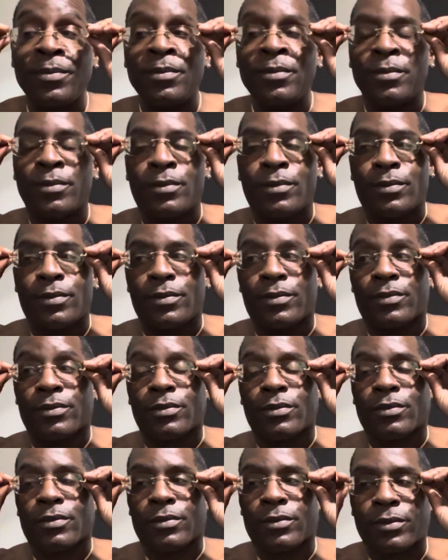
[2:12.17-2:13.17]

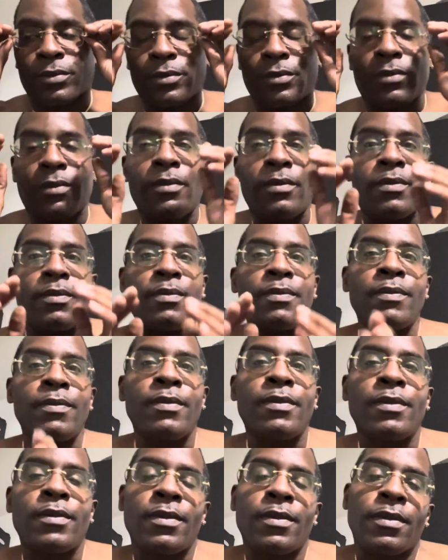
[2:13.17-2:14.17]

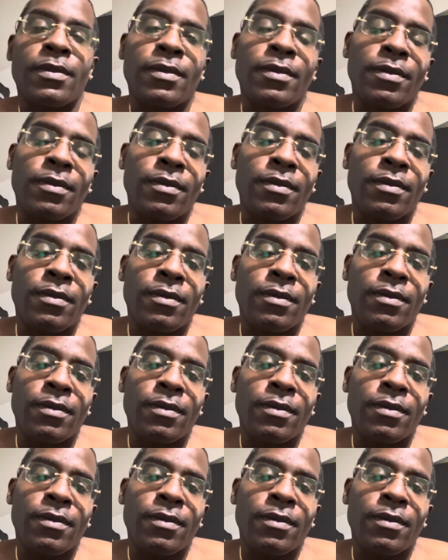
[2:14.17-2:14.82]
Nothing is said.